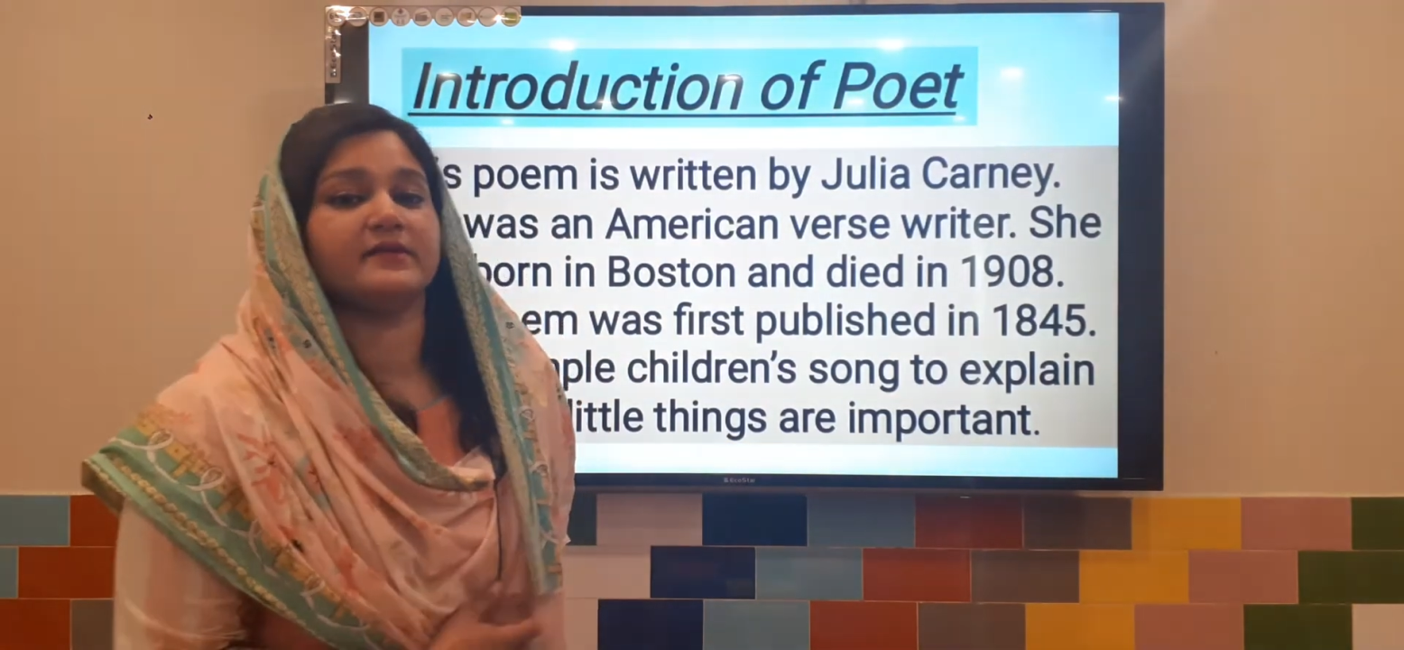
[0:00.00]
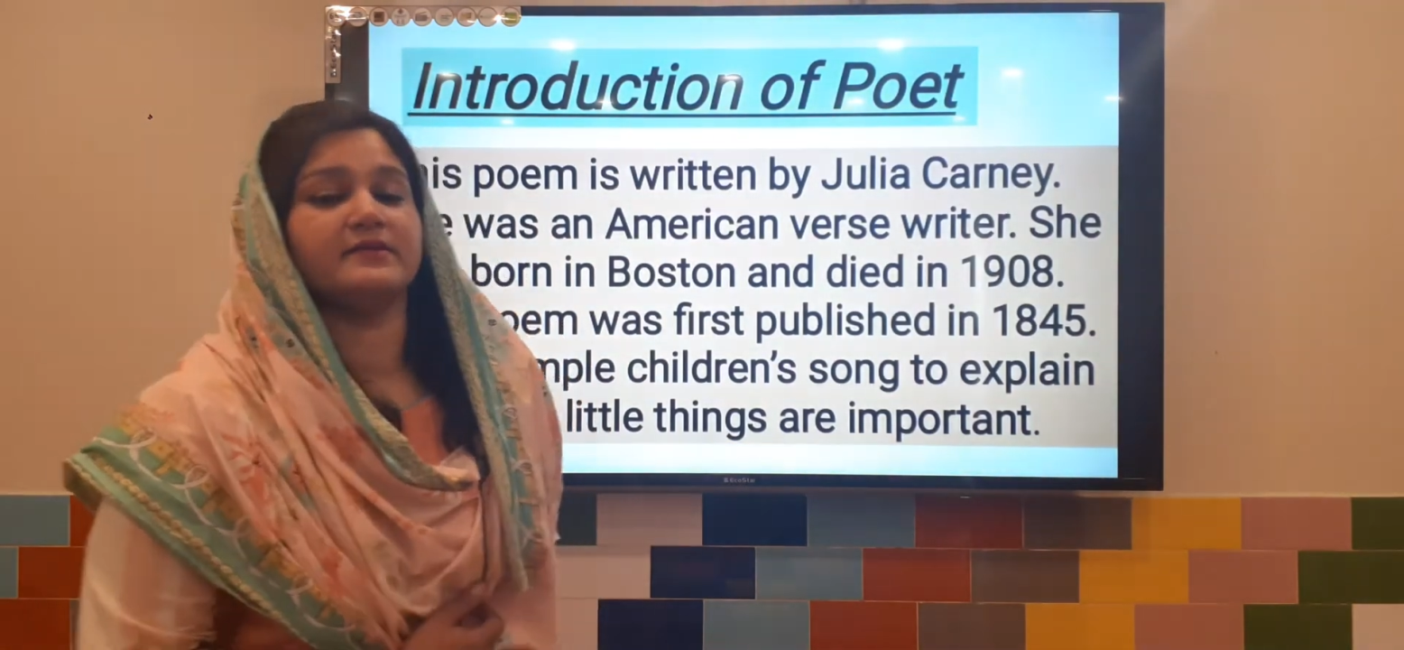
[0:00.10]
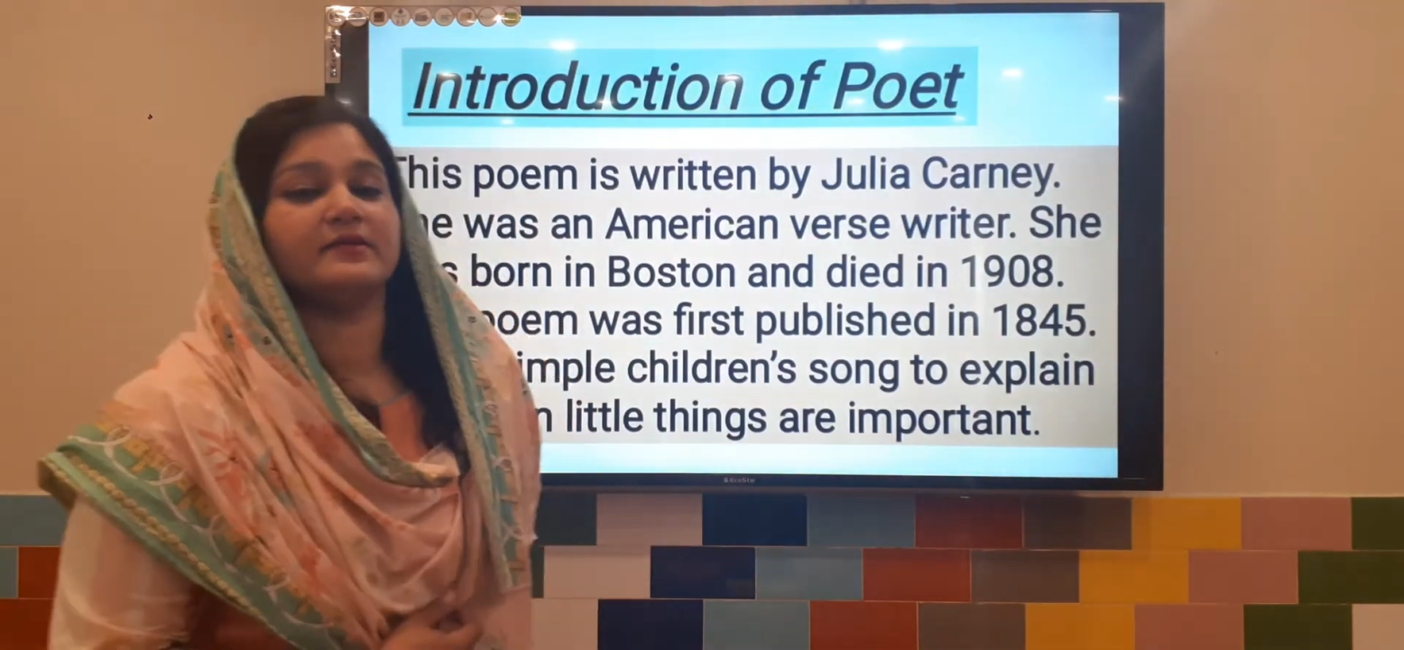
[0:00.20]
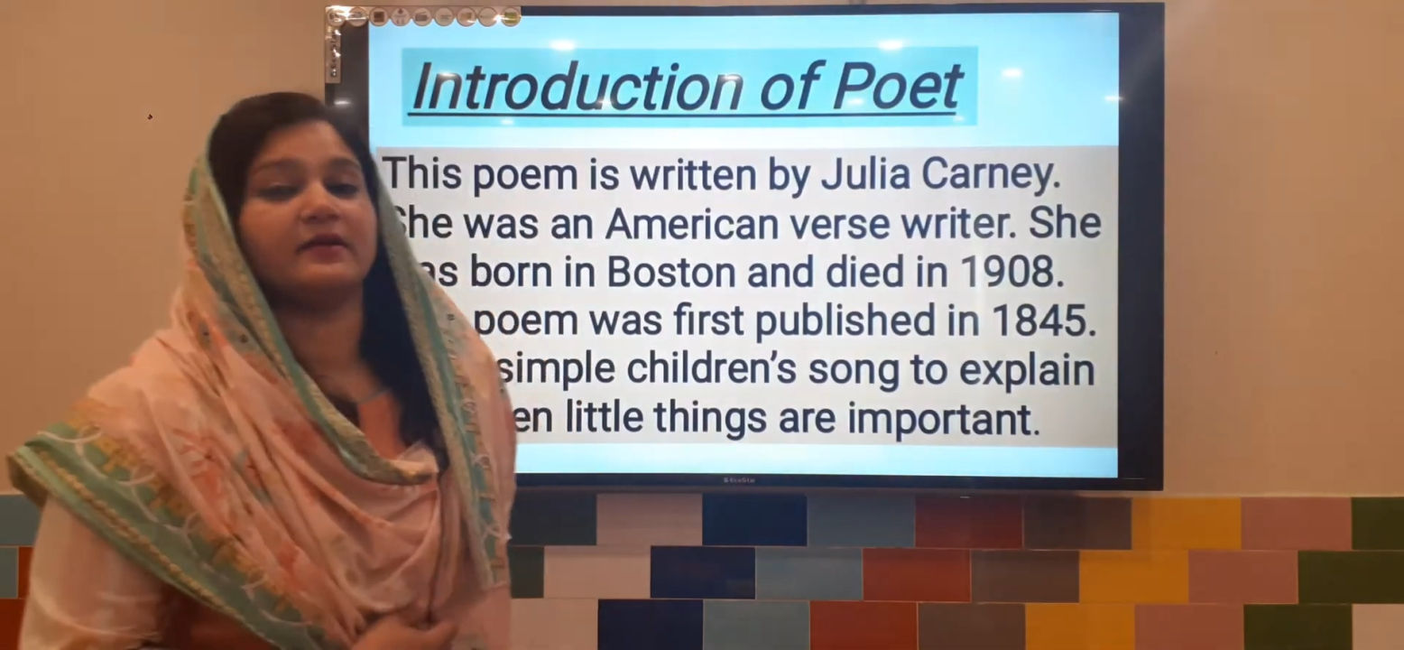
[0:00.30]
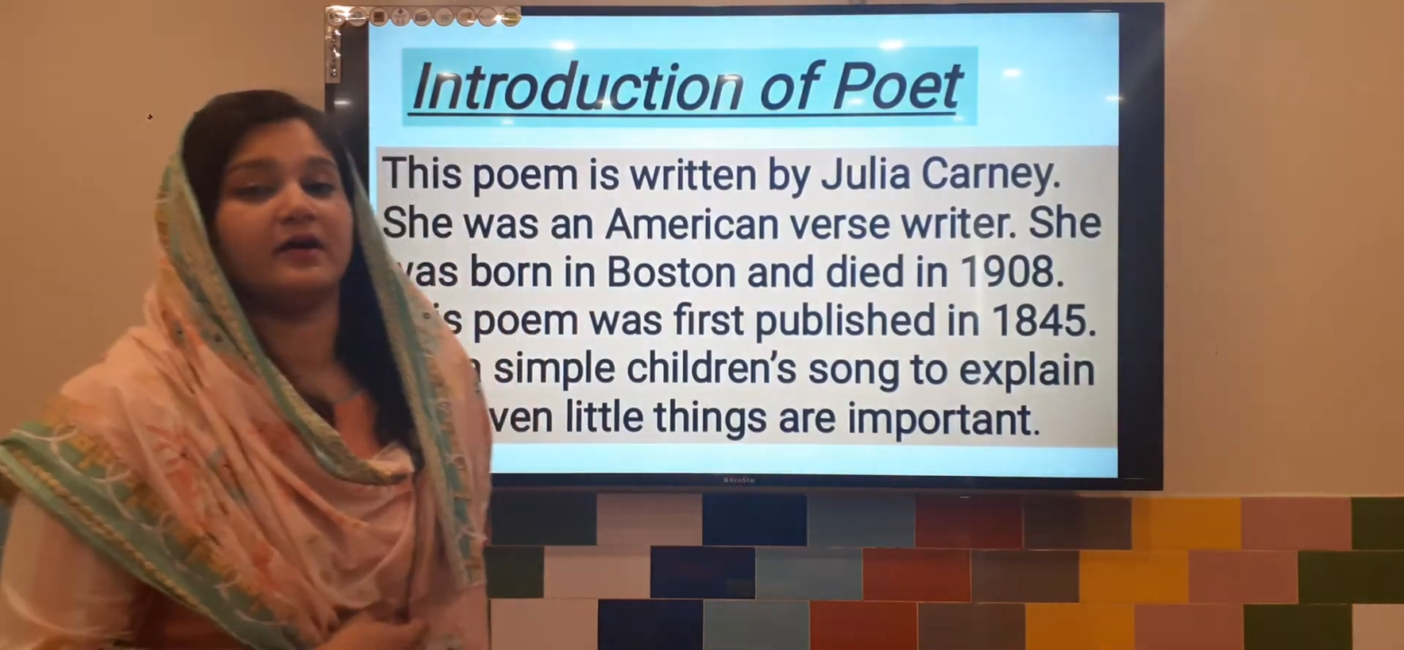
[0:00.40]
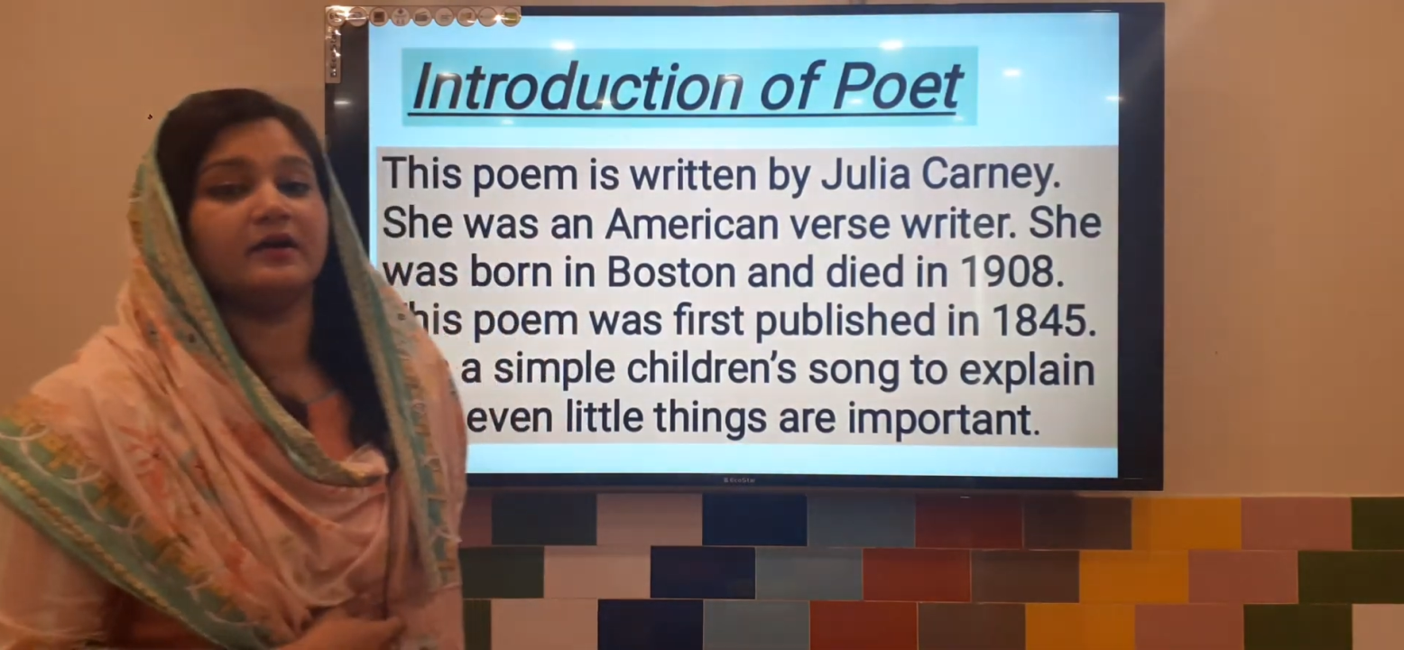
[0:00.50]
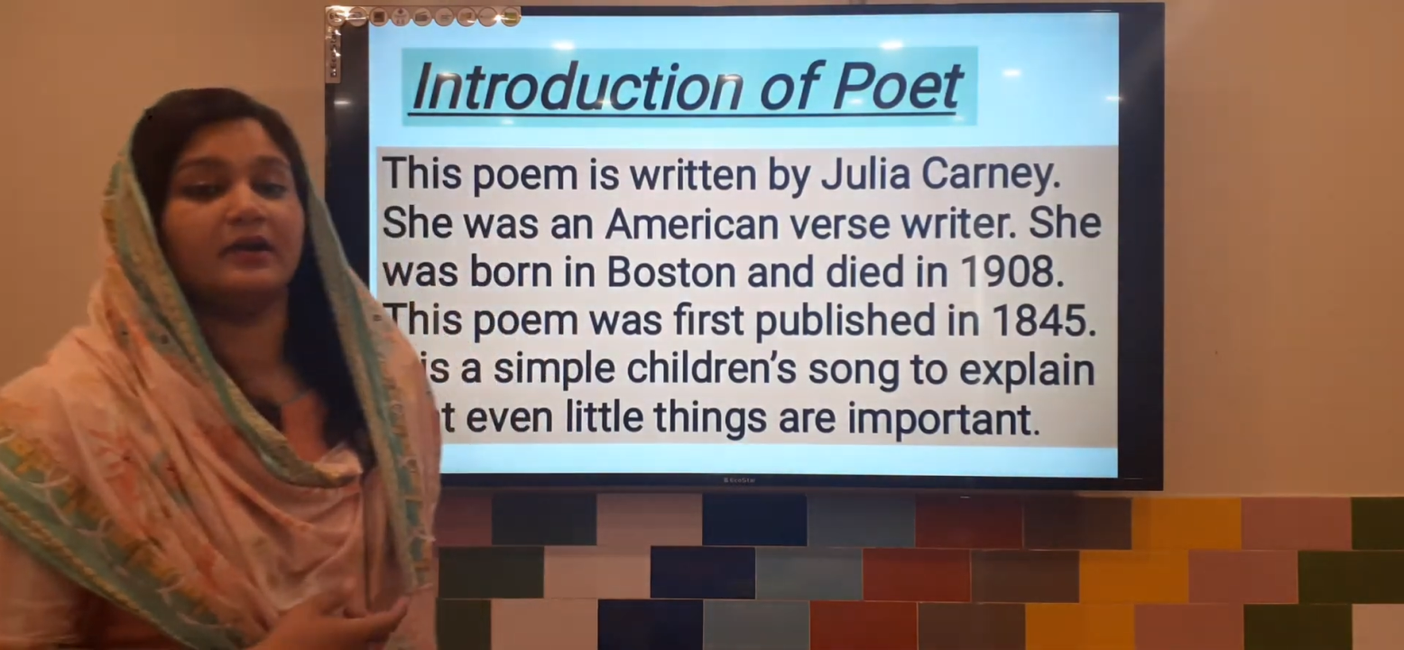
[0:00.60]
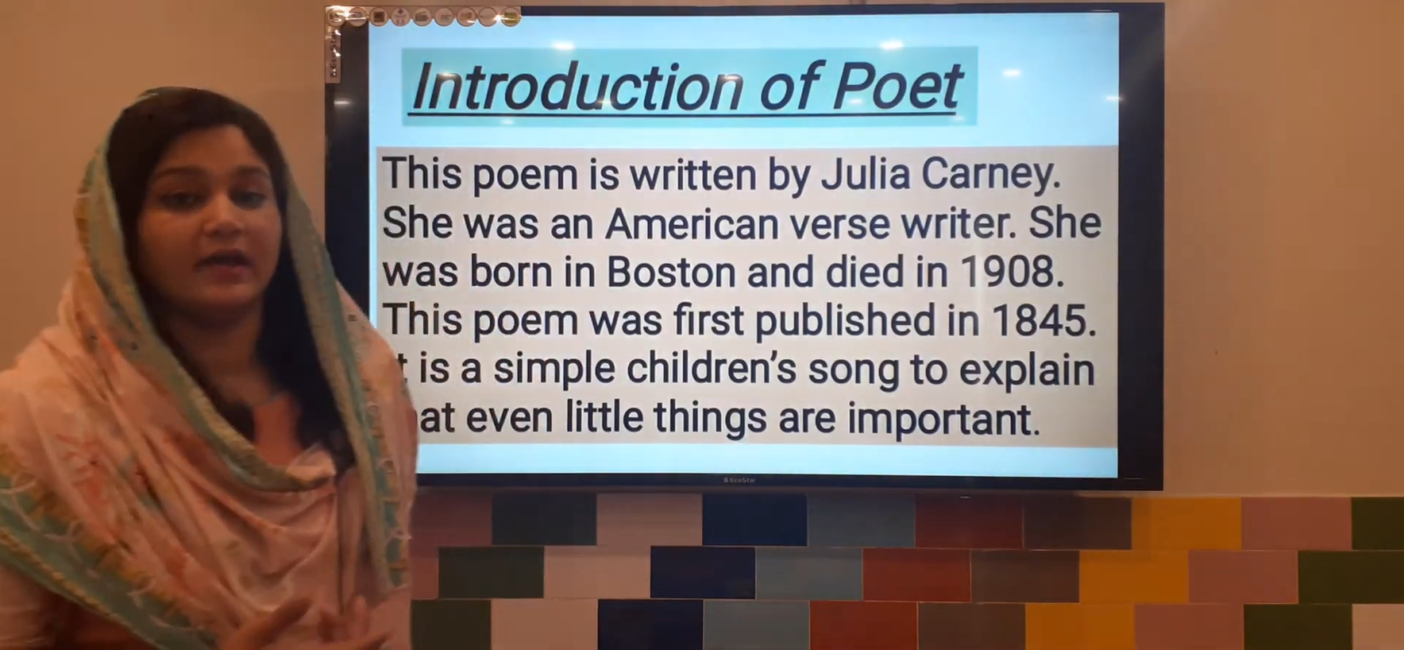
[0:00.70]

in our